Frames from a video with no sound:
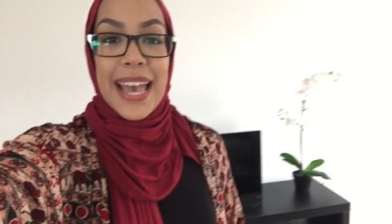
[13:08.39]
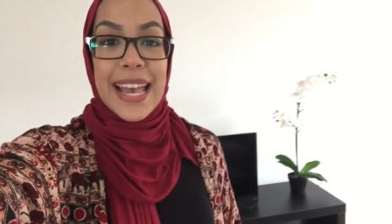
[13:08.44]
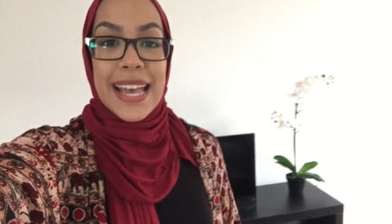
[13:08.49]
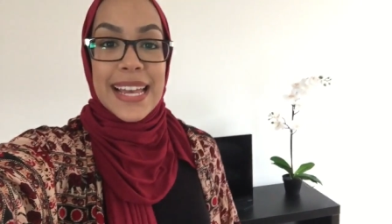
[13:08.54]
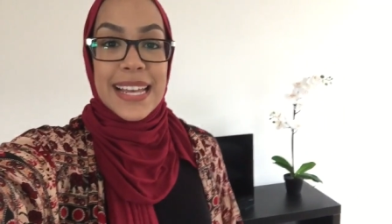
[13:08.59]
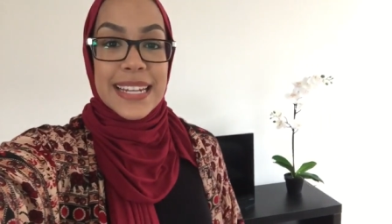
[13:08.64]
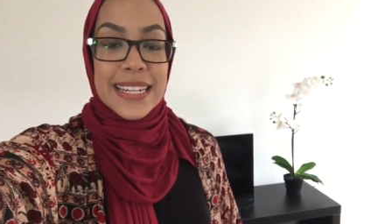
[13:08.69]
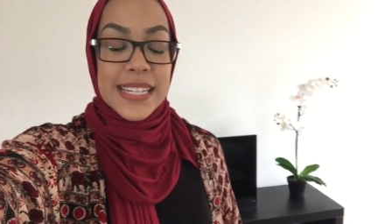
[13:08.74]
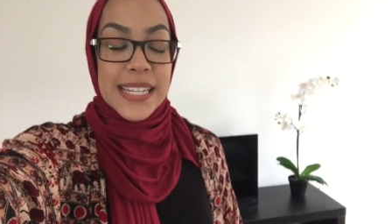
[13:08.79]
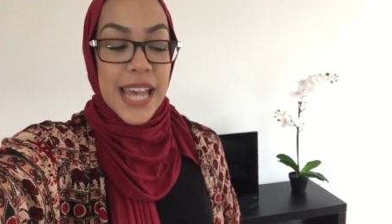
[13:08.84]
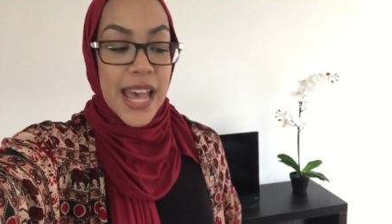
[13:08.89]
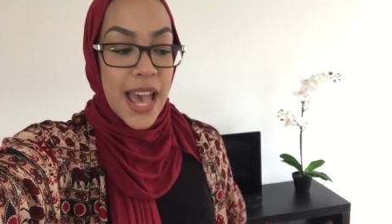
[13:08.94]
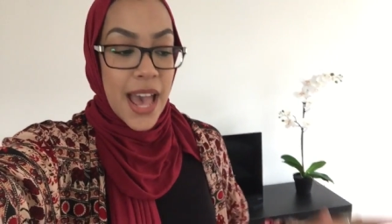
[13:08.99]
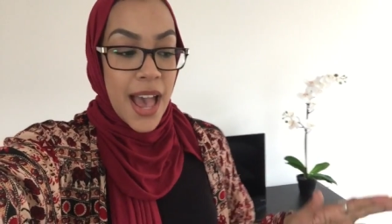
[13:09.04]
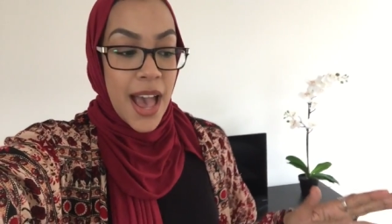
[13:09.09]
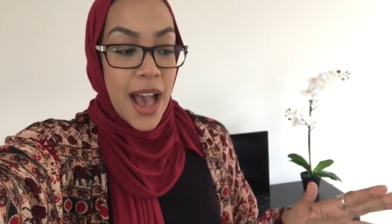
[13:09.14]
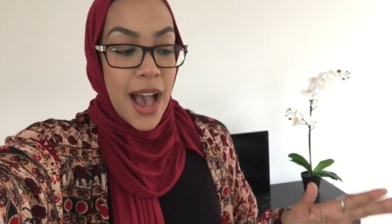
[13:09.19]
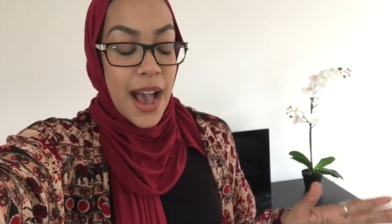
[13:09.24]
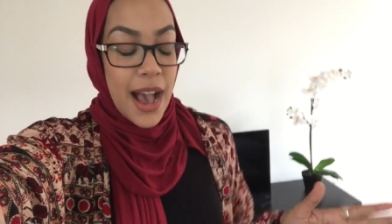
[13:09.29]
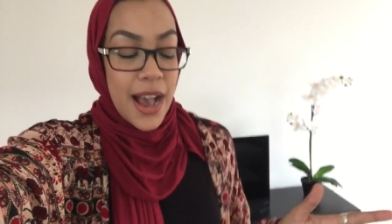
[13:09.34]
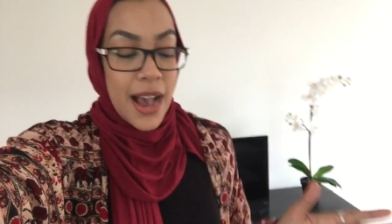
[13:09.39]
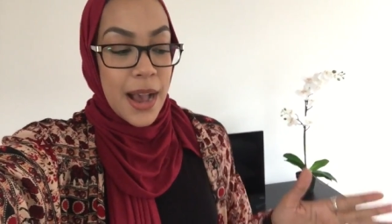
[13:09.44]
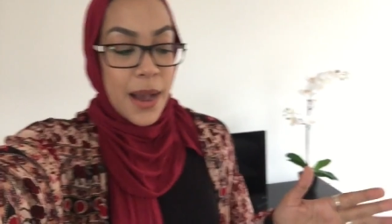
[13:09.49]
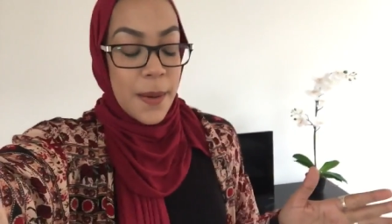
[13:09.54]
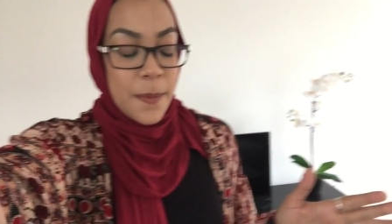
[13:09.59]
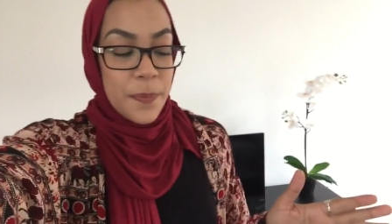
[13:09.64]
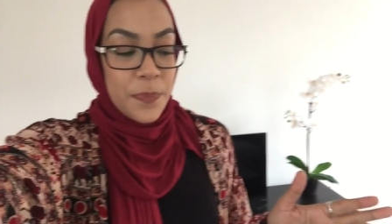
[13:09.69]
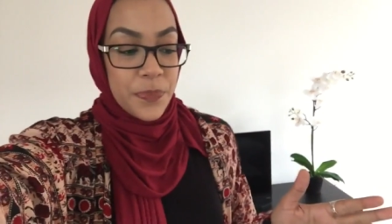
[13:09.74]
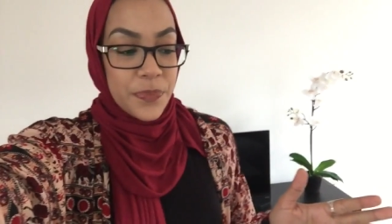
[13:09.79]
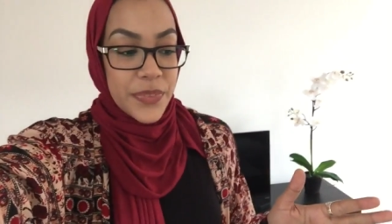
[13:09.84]
And
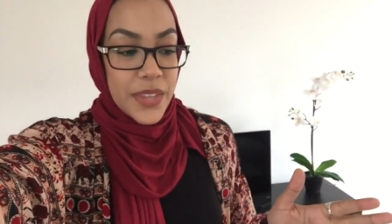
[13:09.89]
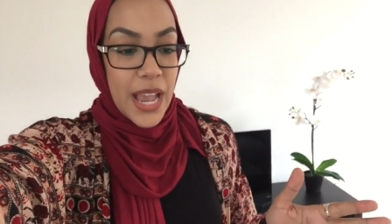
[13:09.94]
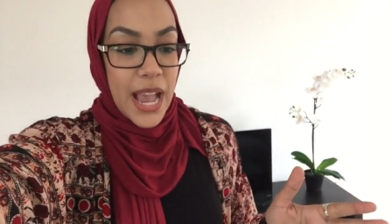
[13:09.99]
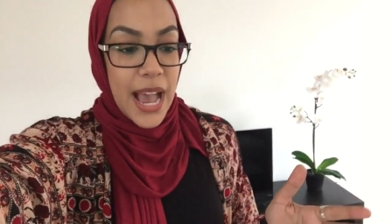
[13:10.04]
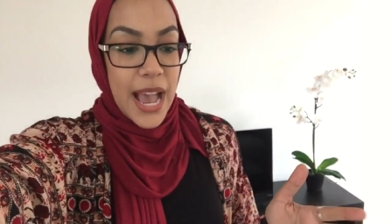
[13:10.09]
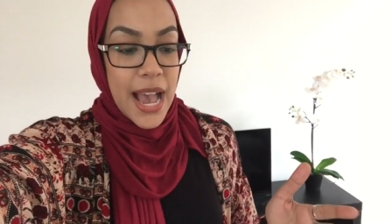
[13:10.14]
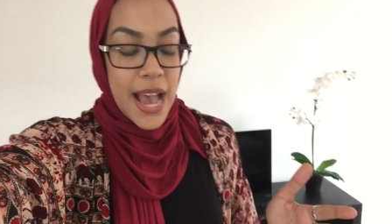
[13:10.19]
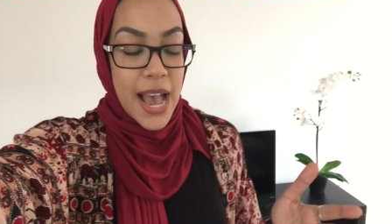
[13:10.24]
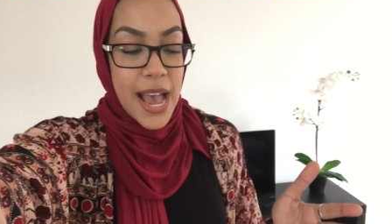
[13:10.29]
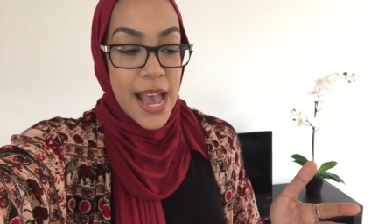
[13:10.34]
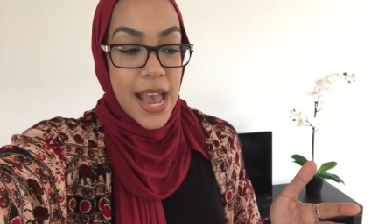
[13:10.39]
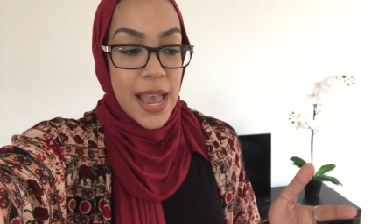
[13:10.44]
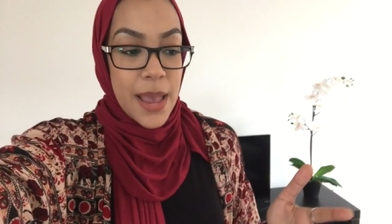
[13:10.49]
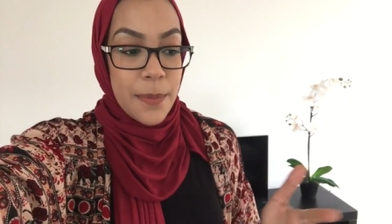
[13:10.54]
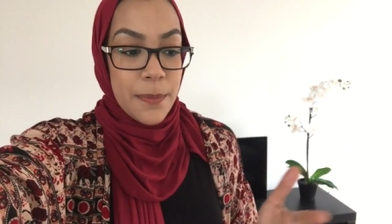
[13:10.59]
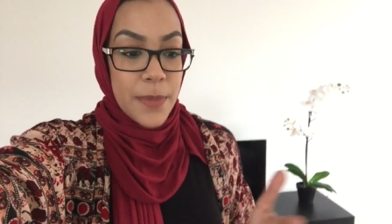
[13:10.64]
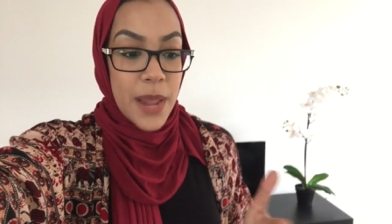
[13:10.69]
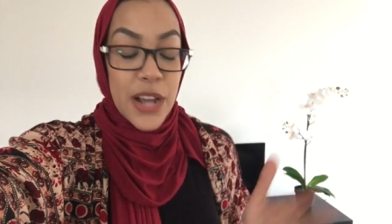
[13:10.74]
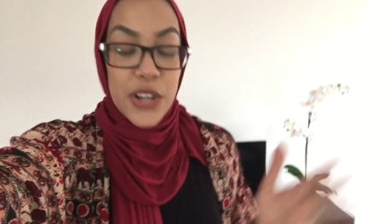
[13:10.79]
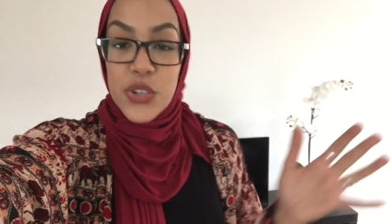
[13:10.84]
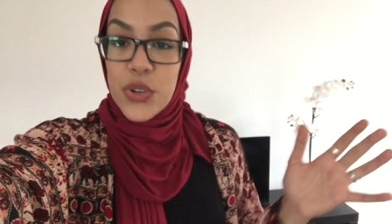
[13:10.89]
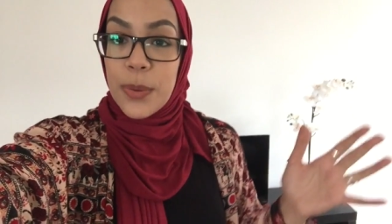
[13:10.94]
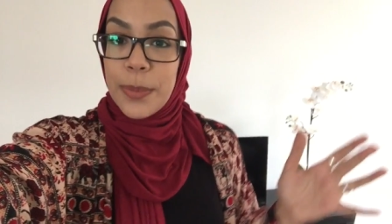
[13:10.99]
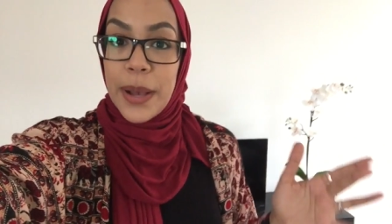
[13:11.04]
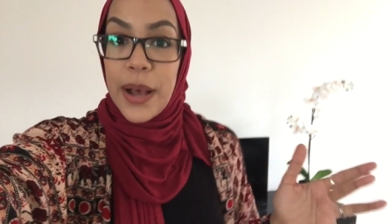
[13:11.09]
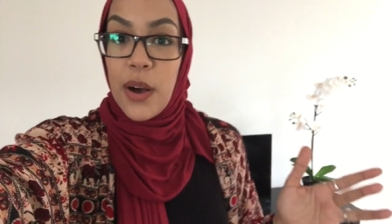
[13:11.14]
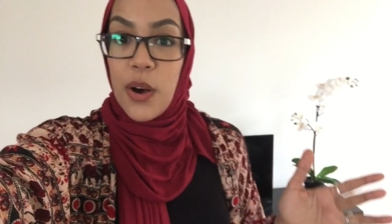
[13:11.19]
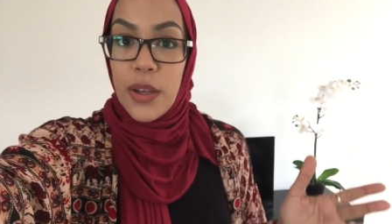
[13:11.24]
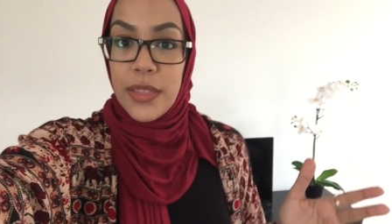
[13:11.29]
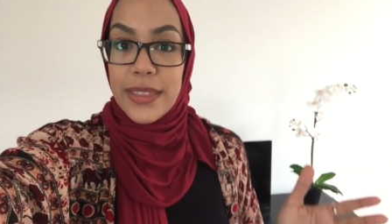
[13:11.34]
I'm not sure
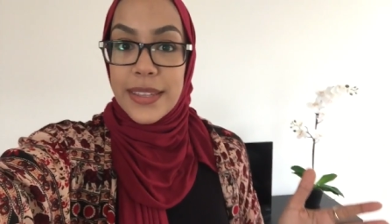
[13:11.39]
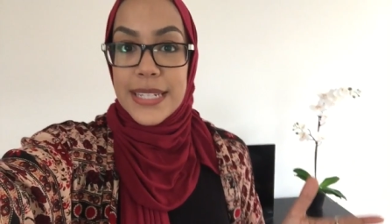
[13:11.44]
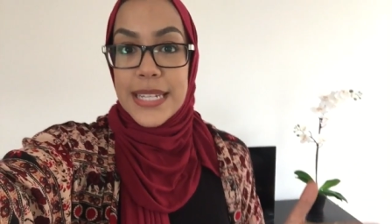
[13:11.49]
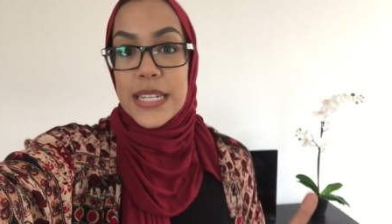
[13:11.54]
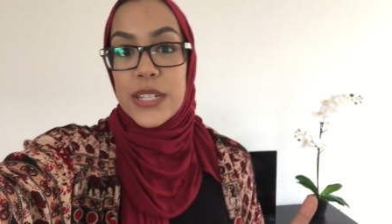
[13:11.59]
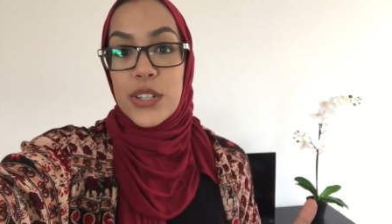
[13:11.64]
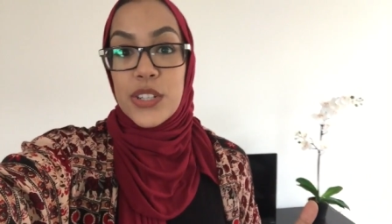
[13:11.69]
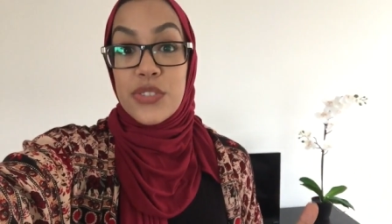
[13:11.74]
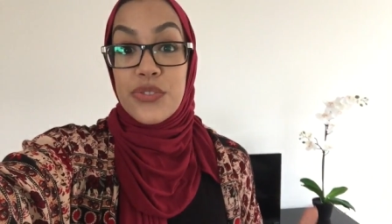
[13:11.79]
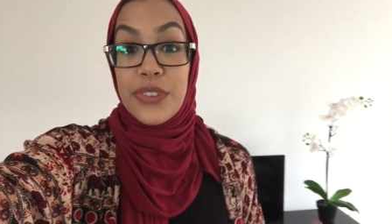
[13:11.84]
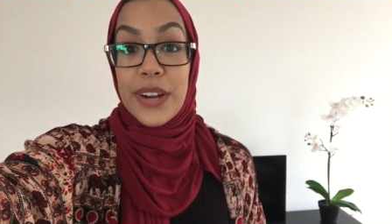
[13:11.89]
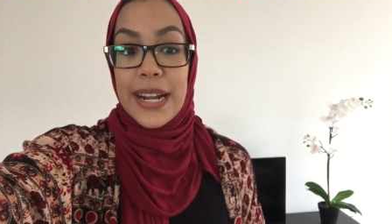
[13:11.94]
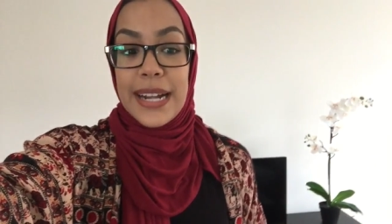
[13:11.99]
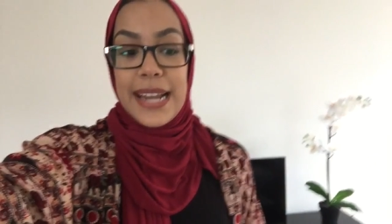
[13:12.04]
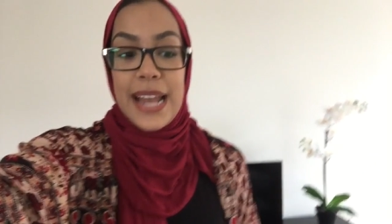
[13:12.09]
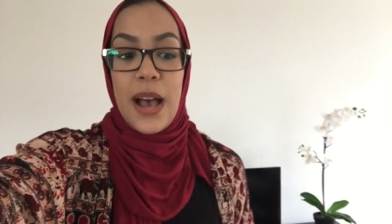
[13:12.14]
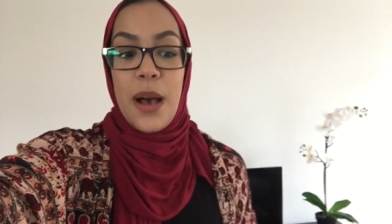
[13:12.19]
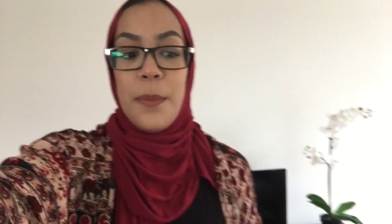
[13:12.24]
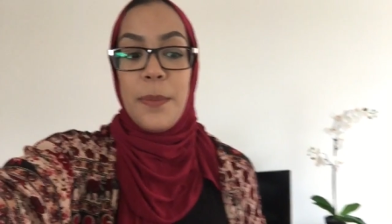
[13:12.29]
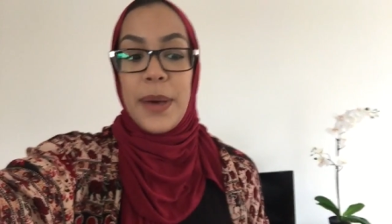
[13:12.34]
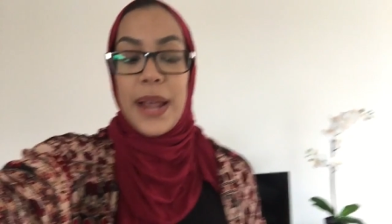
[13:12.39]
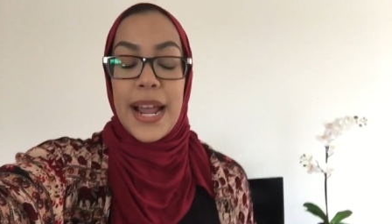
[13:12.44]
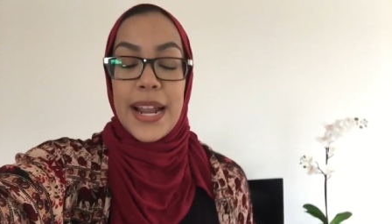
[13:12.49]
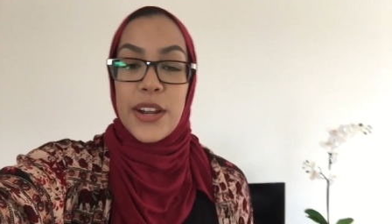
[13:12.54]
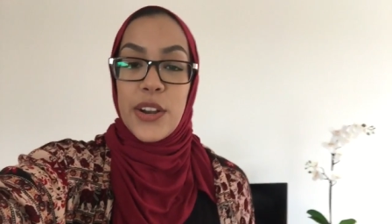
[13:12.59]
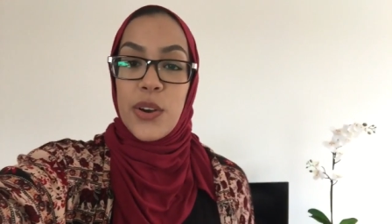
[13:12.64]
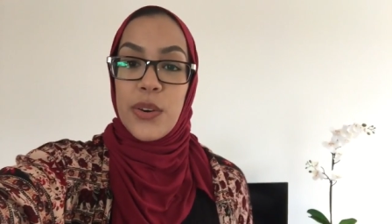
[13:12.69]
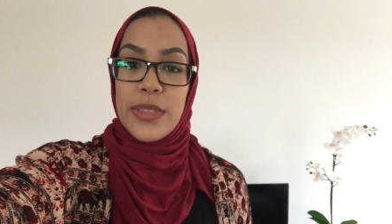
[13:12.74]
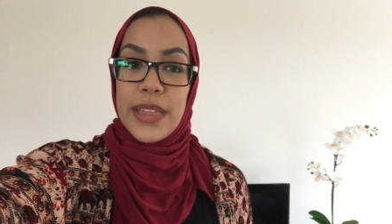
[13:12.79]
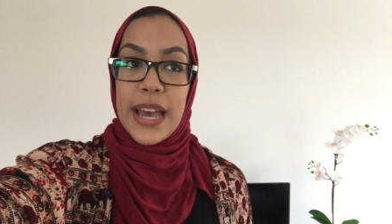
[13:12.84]
about all the details right now, but
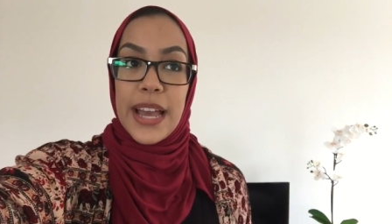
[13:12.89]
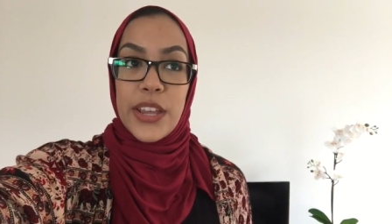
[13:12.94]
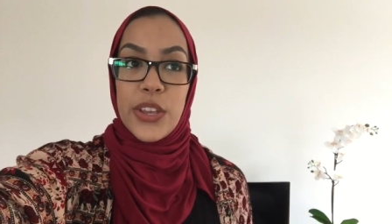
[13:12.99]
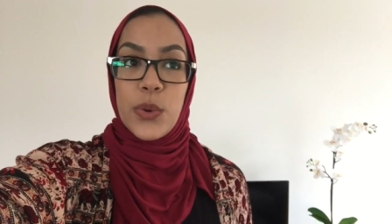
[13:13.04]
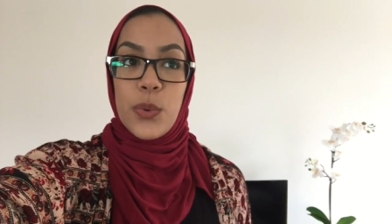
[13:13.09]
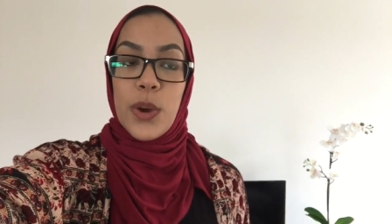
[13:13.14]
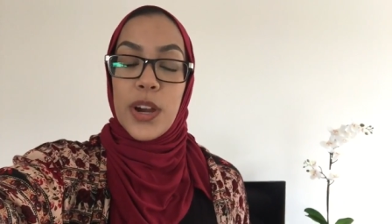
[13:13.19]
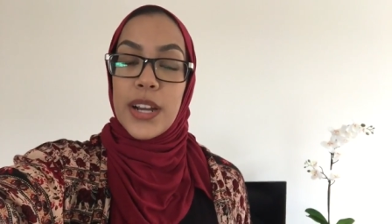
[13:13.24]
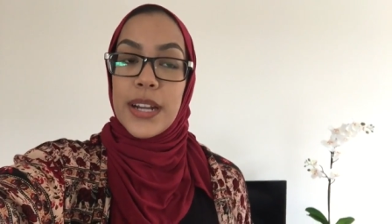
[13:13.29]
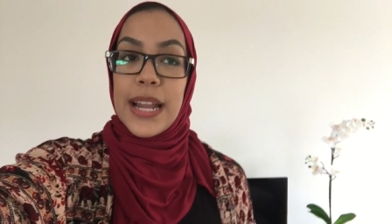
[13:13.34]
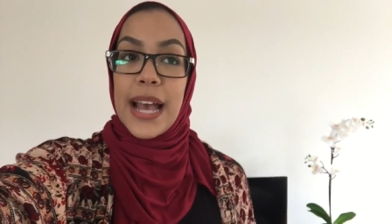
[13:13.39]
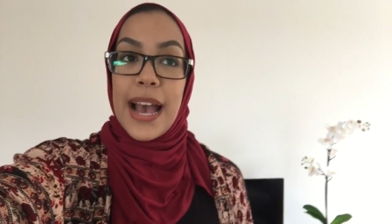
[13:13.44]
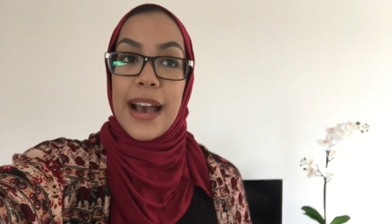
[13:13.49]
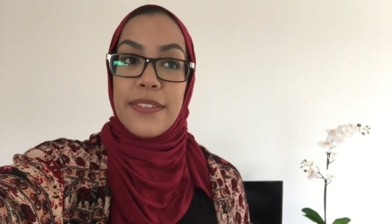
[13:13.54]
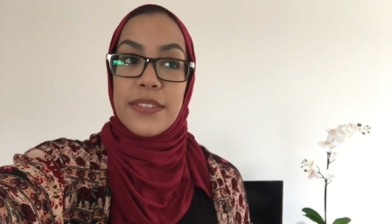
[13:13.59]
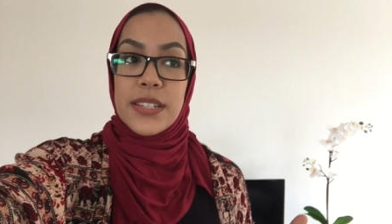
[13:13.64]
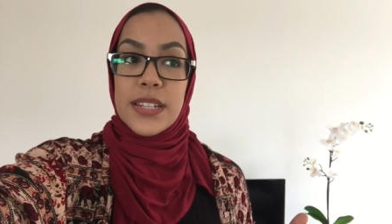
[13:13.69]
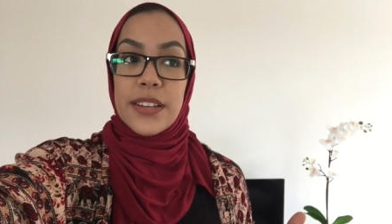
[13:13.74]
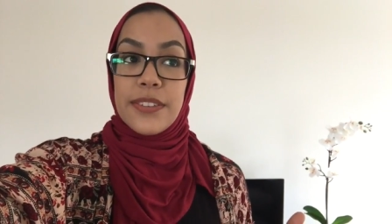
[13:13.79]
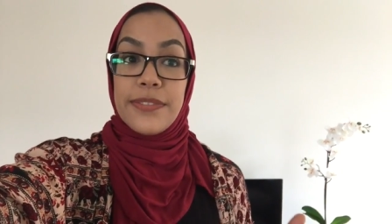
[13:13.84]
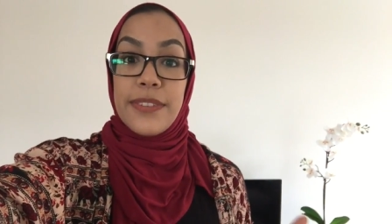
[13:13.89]
I know that you are gonna have to